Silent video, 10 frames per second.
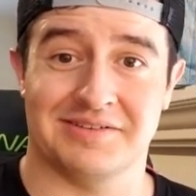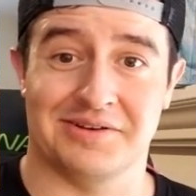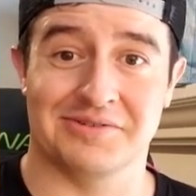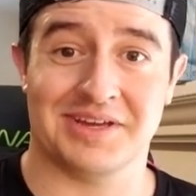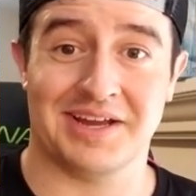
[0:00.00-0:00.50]

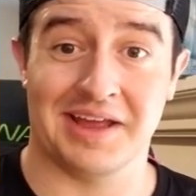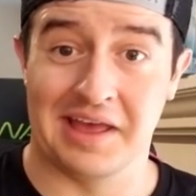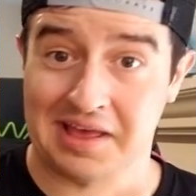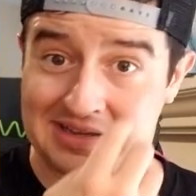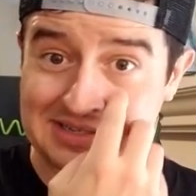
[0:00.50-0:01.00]
Okay,
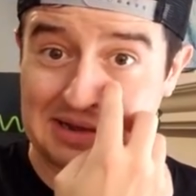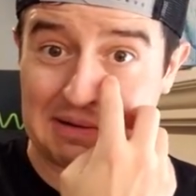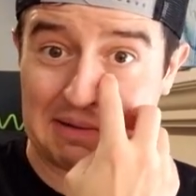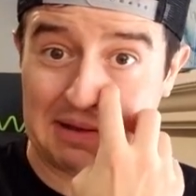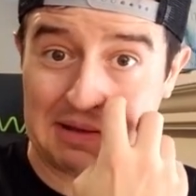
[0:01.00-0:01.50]

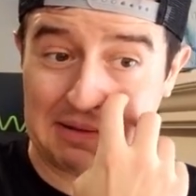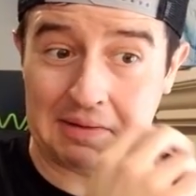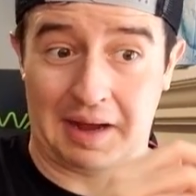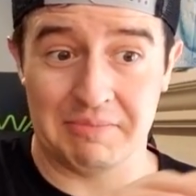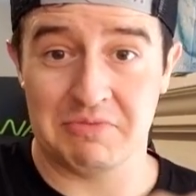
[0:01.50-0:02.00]
so
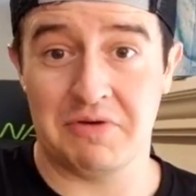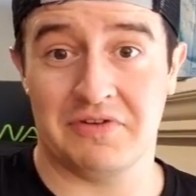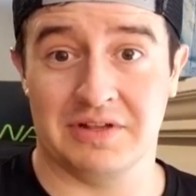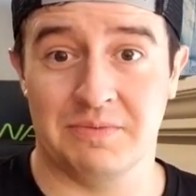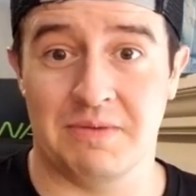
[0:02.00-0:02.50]
I'm going to move in
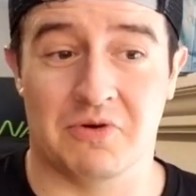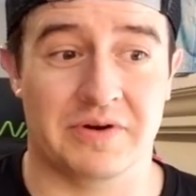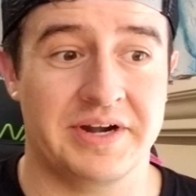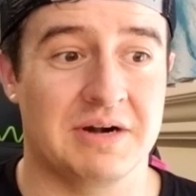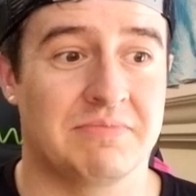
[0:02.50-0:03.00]
a little bit more
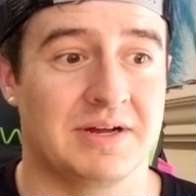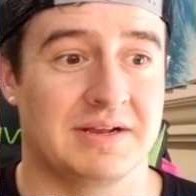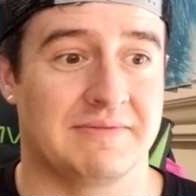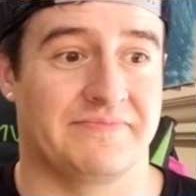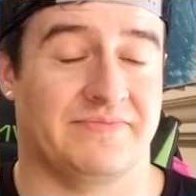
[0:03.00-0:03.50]
here,
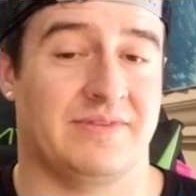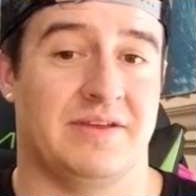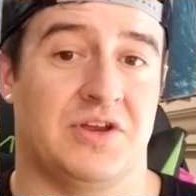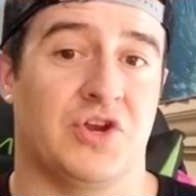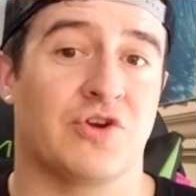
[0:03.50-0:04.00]
but
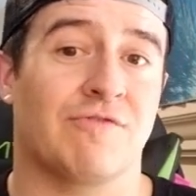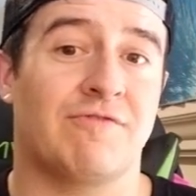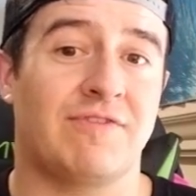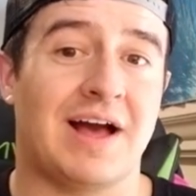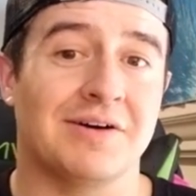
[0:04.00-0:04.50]
your
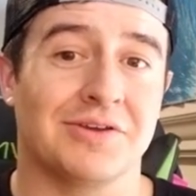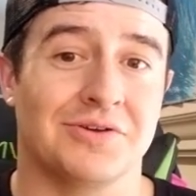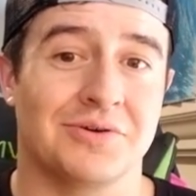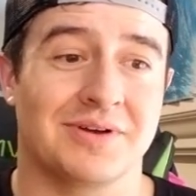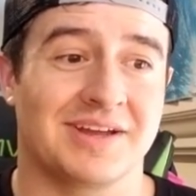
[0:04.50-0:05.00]

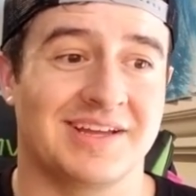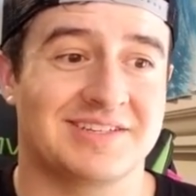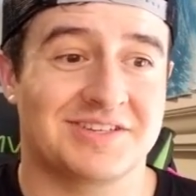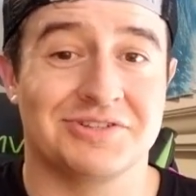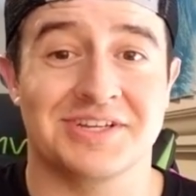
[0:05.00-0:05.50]
value is
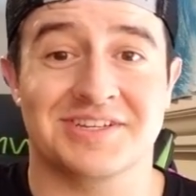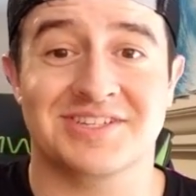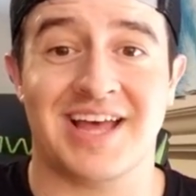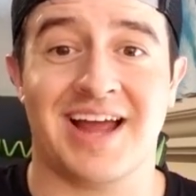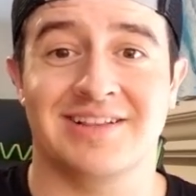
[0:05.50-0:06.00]
still
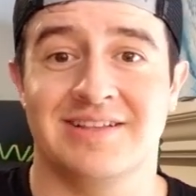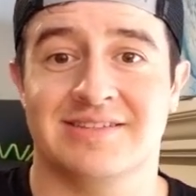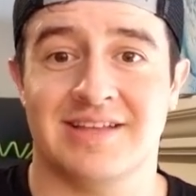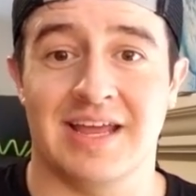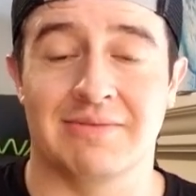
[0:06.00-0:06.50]
exactly the
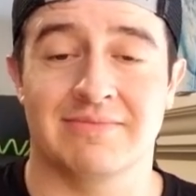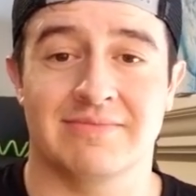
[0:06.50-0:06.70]
same.